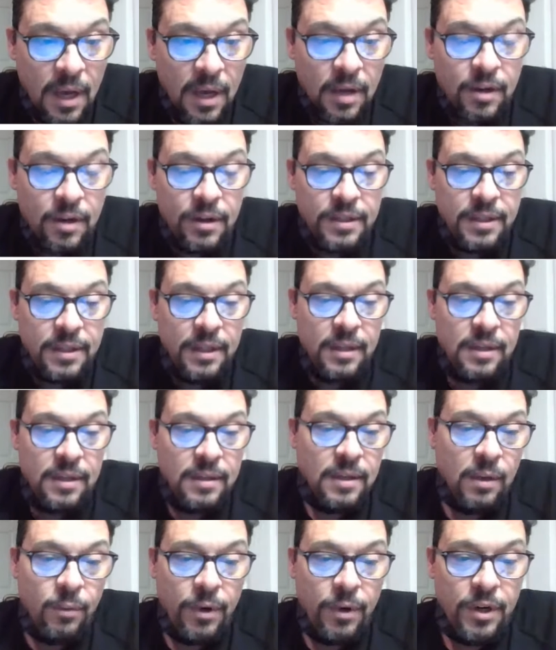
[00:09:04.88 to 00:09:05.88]
Christina
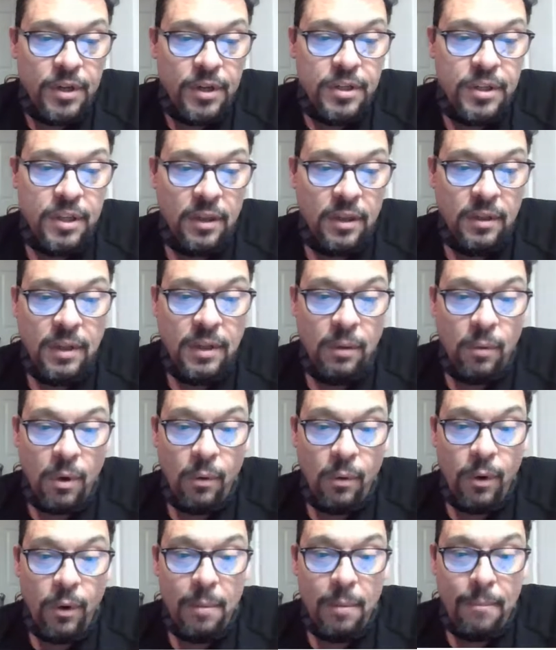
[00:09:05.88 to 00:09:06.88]
says, I wear a shield. I
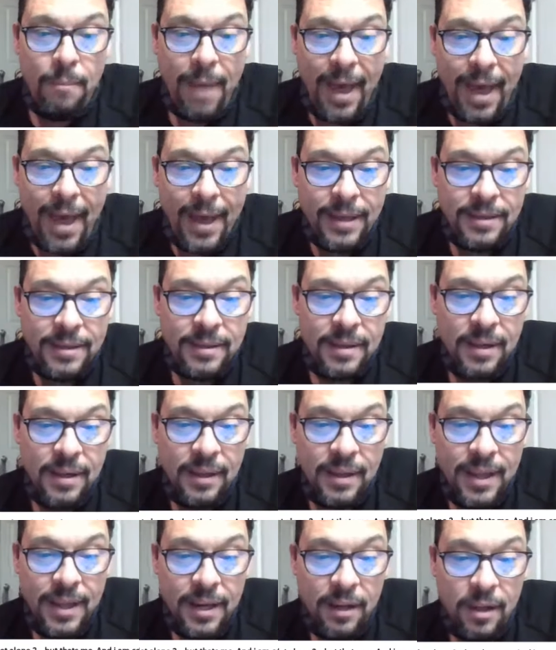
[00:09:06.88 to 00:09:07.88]
won't wear a mask,
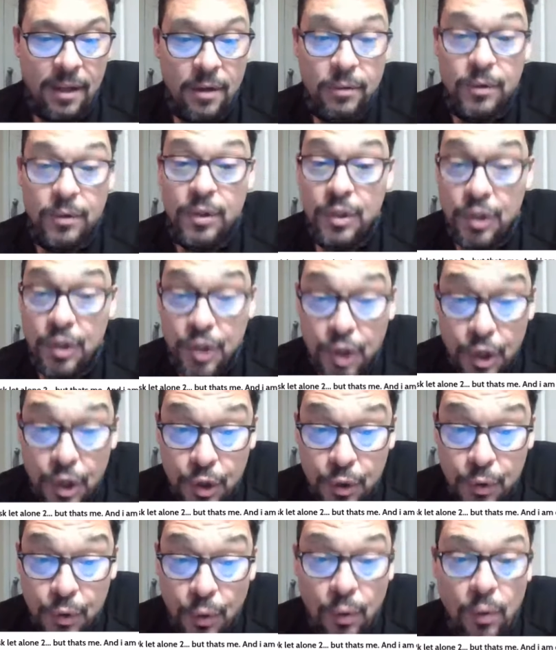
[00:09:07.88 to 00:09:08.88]
let alone
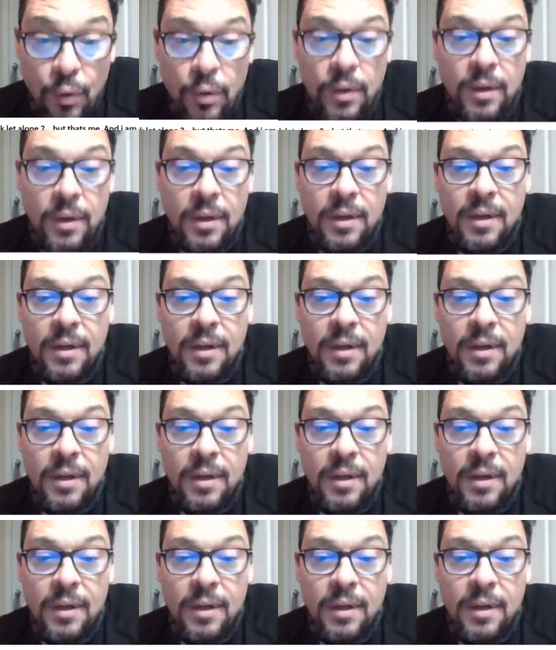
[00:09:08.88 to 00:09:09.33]
two.